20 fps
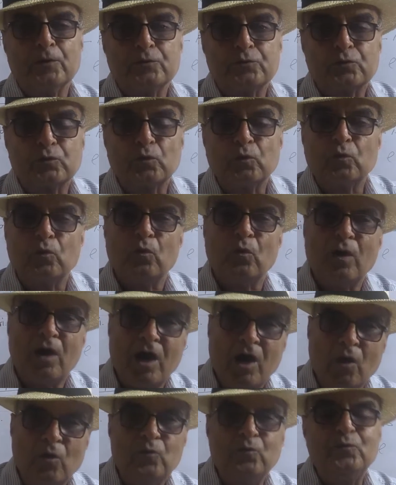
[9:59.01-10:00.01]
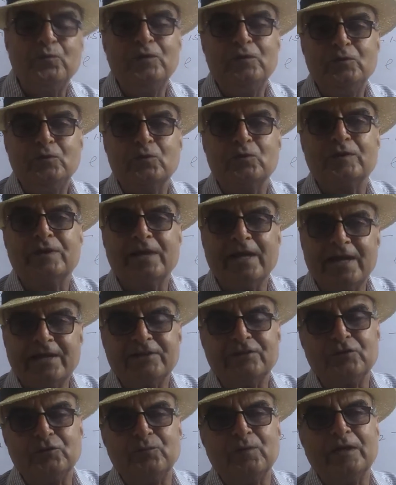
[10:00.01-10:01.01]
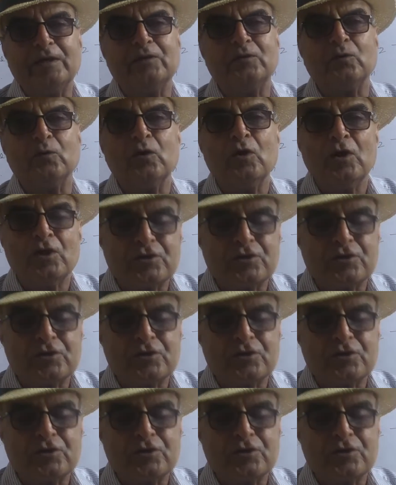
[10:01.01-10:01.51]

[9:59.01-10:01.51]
So how will you get the value?